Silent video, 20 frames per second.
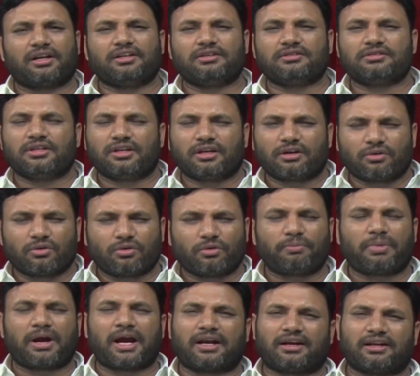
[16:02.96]
is there no
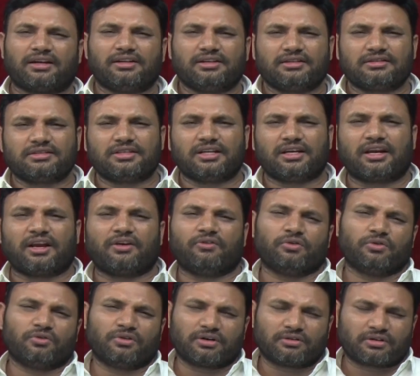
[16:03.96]
pattern is there
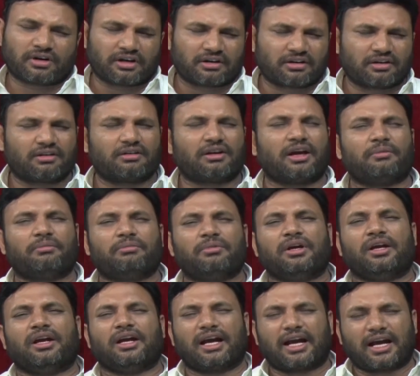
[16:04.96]
everyone written up
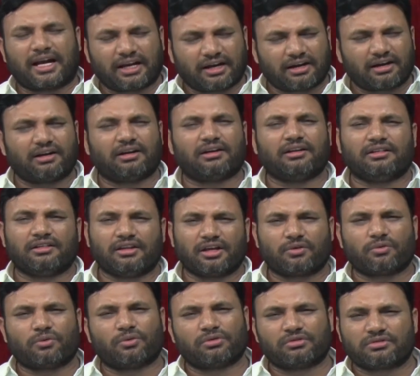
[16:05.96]
content in
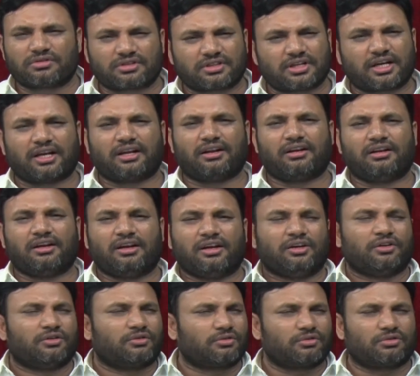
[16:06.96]
their own style.
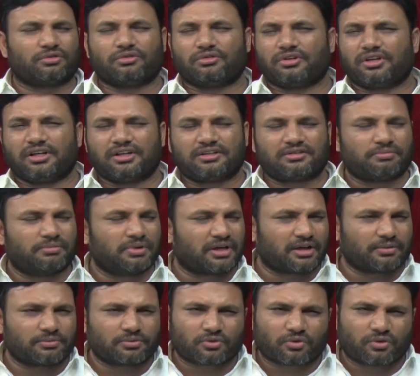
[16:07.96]
So it
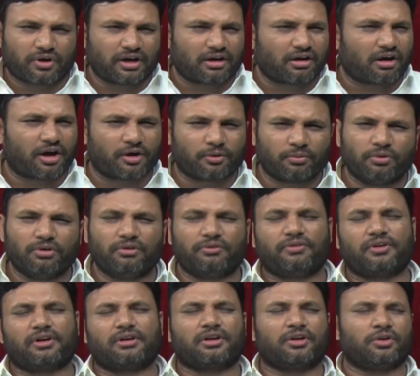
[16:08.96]
becomes quite horrible
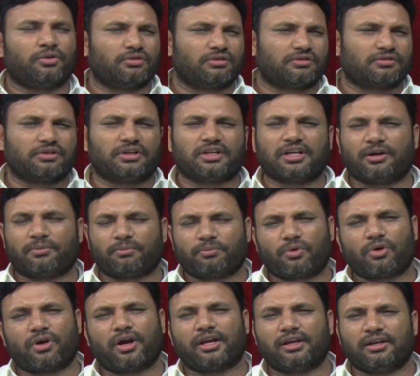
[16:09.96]
for university
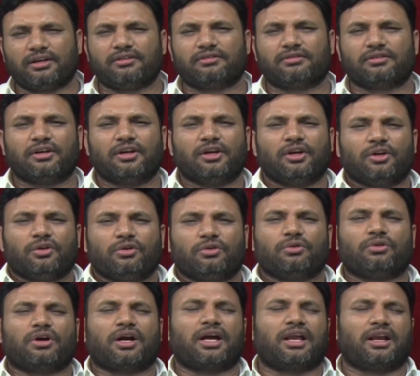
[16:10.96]
employees
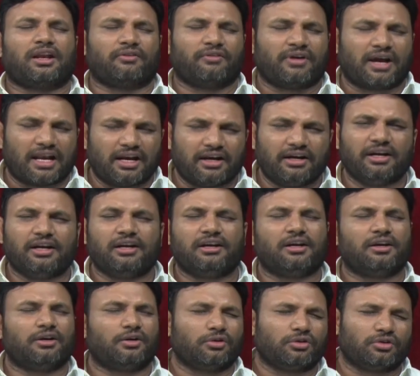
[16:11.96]
to validate
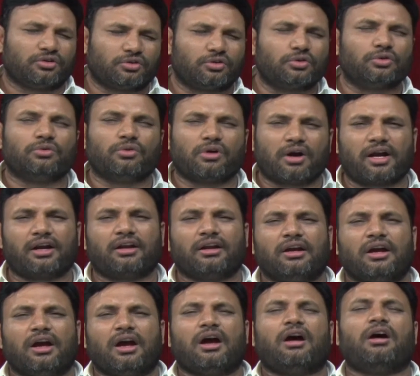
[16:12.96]
and to issue what
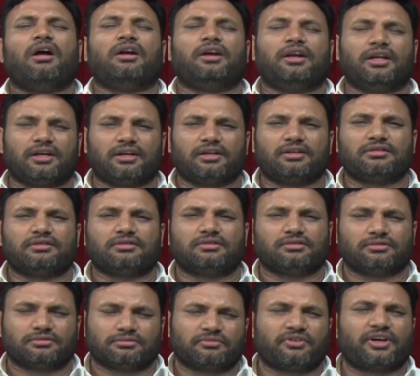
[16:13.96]
hall tickets.
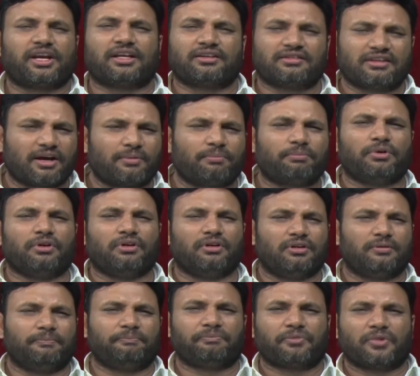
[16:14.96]
For
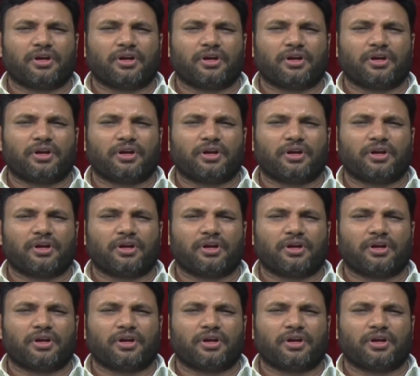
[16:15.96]
example,